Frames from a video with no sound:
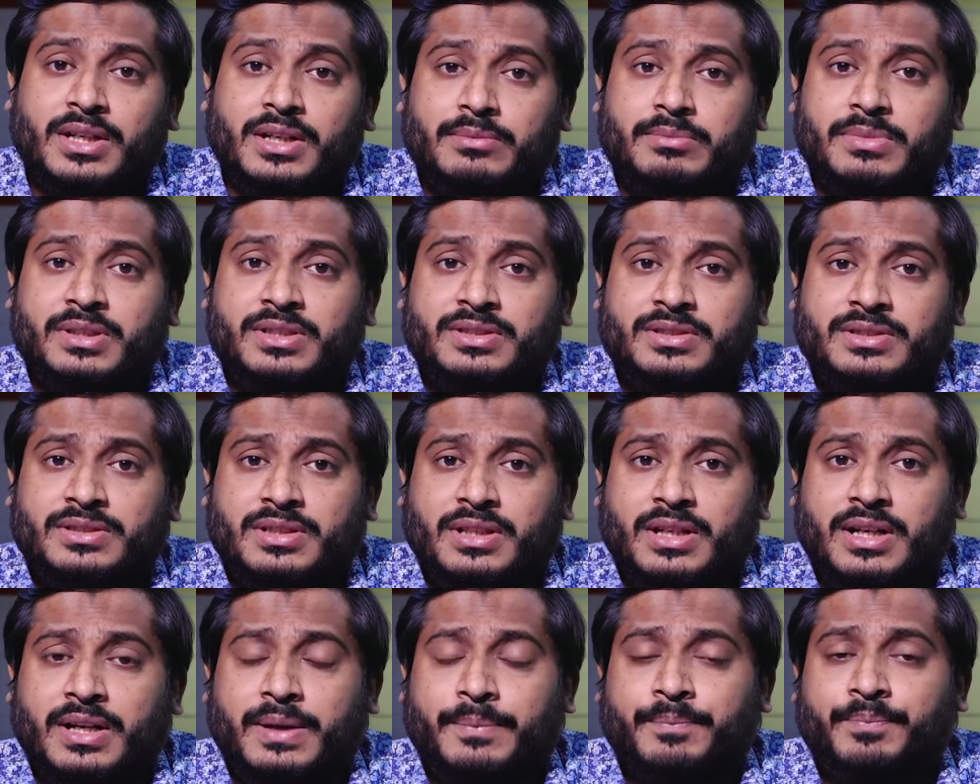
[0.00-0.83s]
means
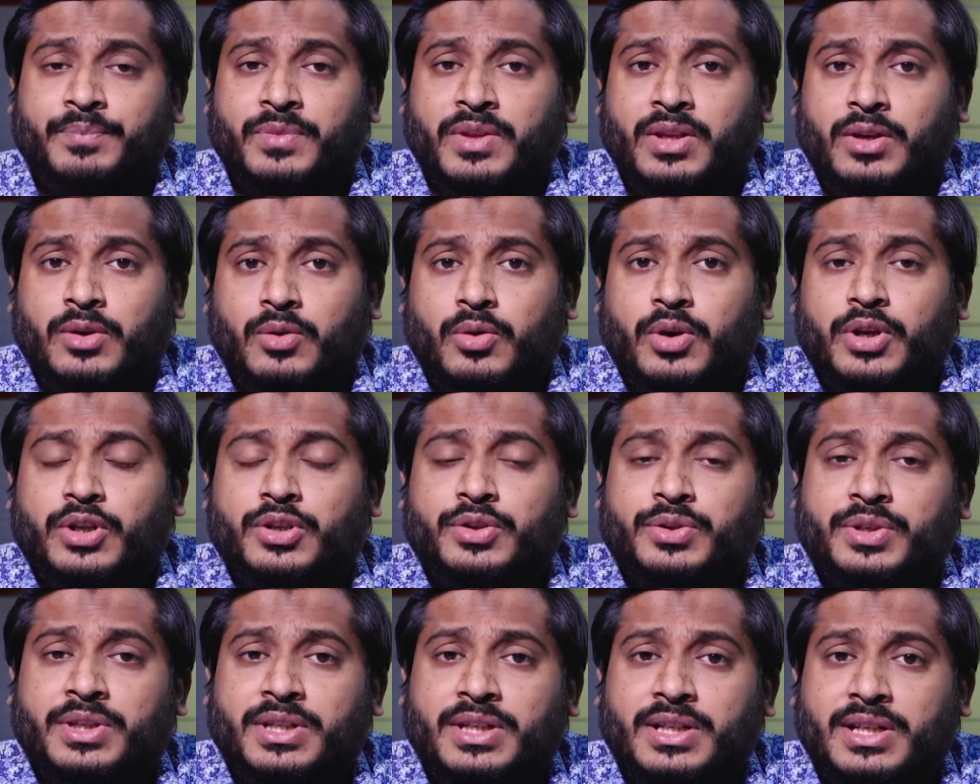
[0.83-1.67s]
when
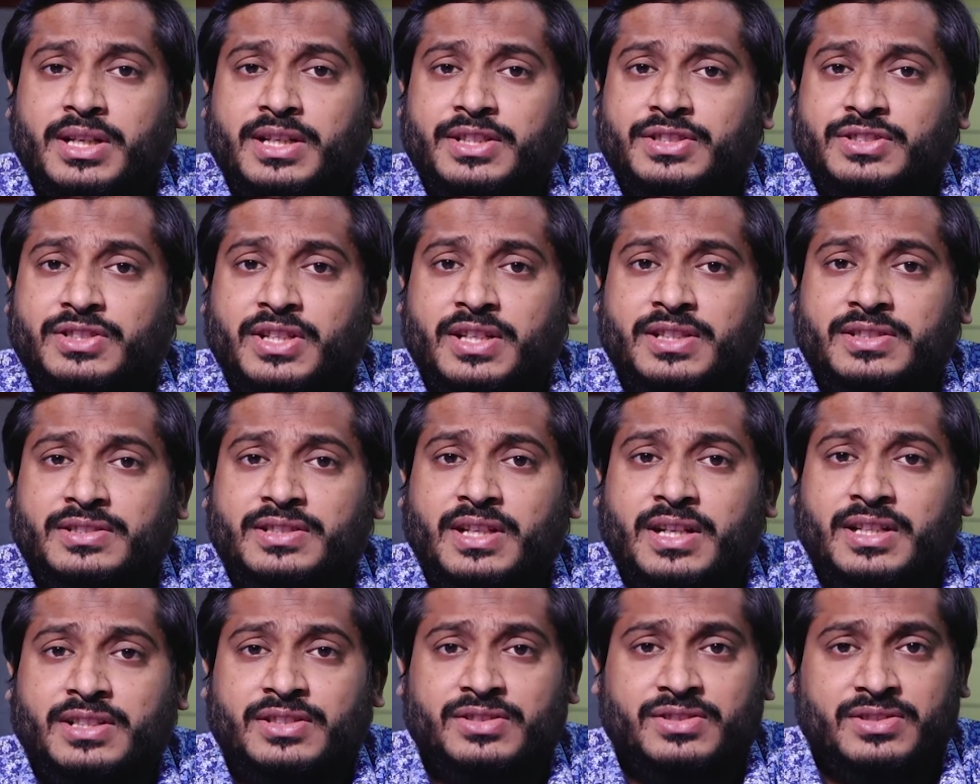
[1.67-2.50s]
we change
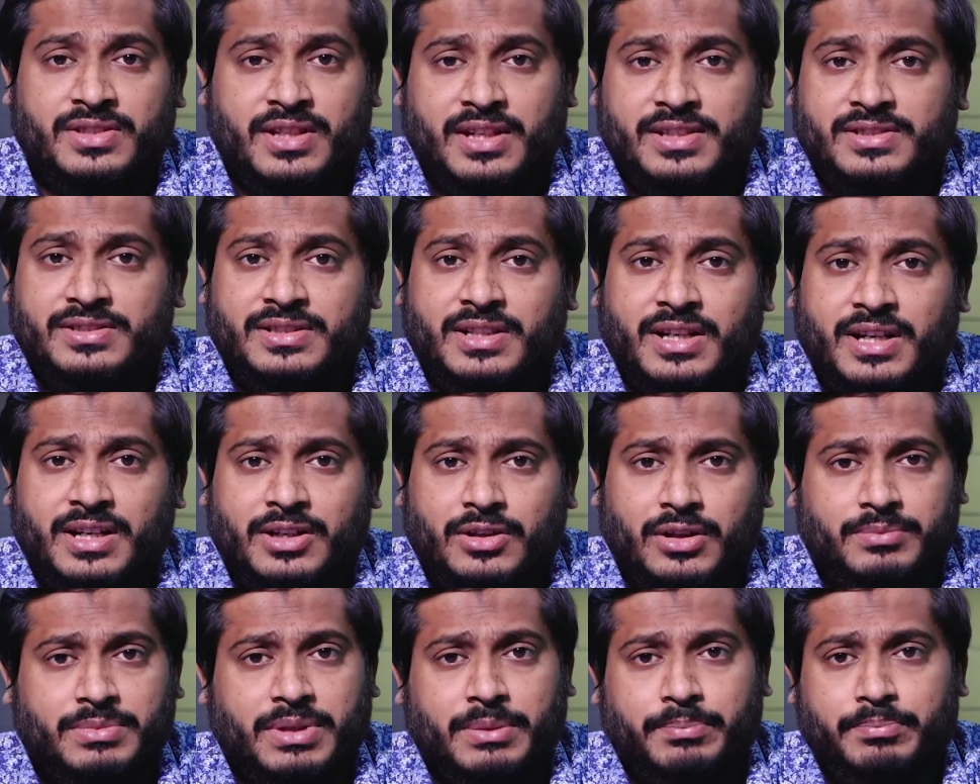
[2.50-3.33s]
the structure
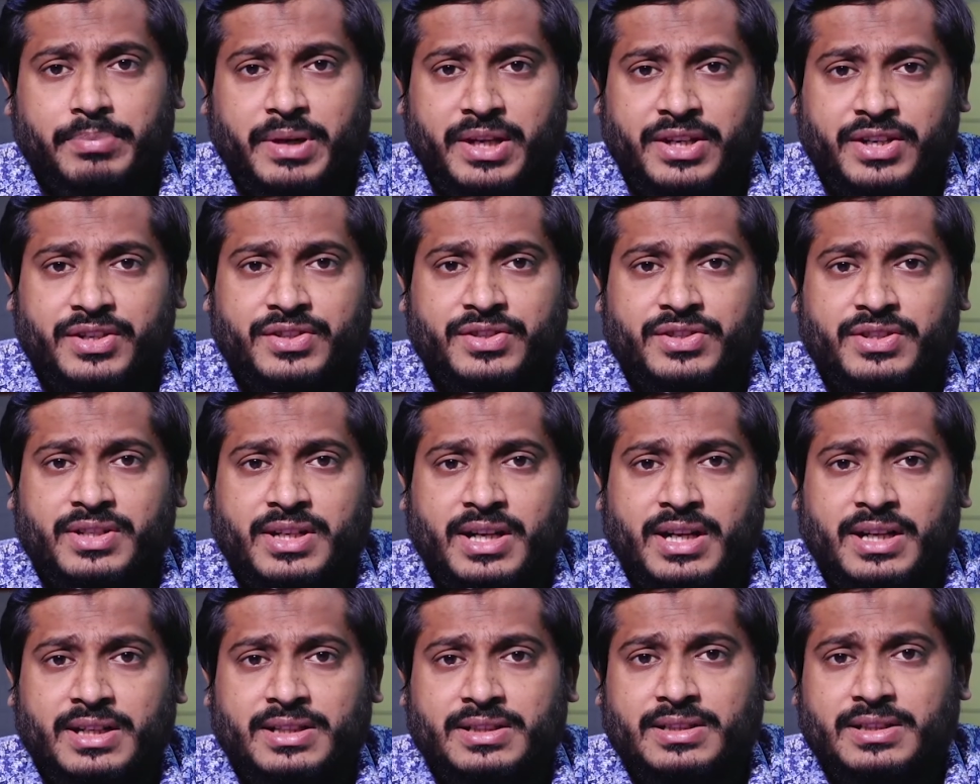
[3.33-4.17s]
of the parent
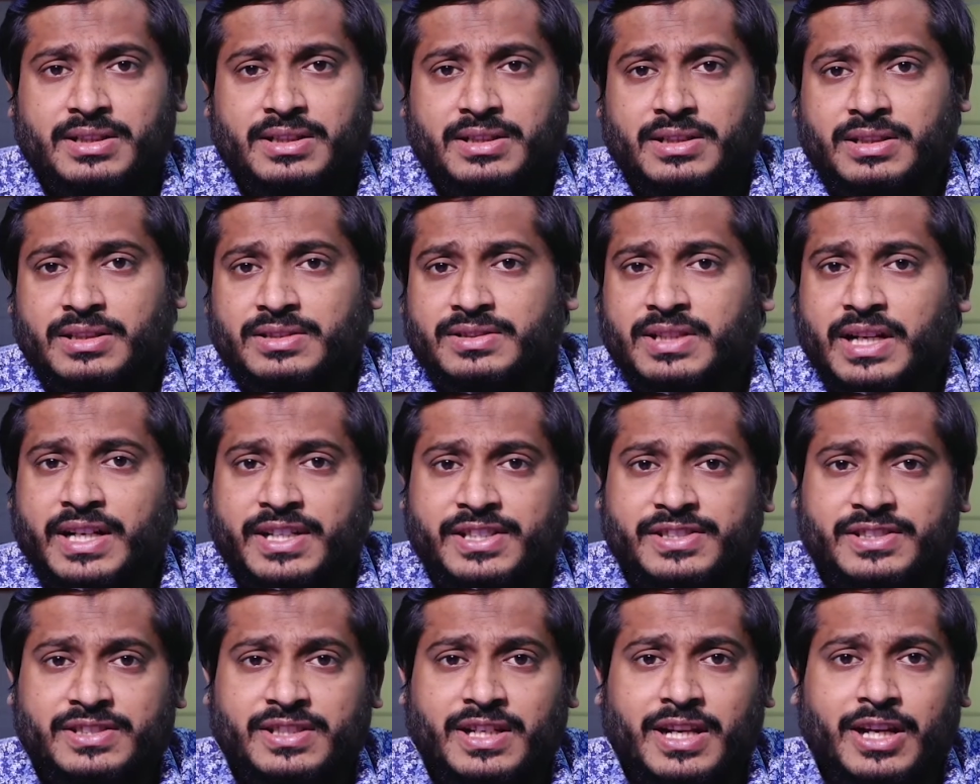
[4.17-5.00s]
drug
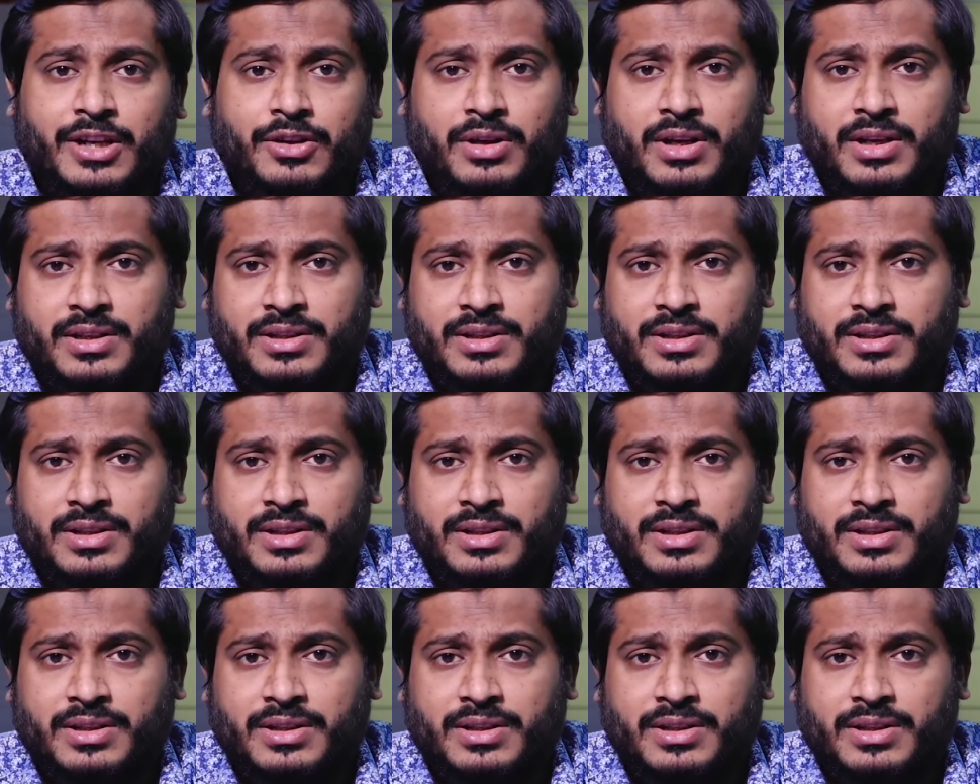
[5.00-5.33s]
side chain or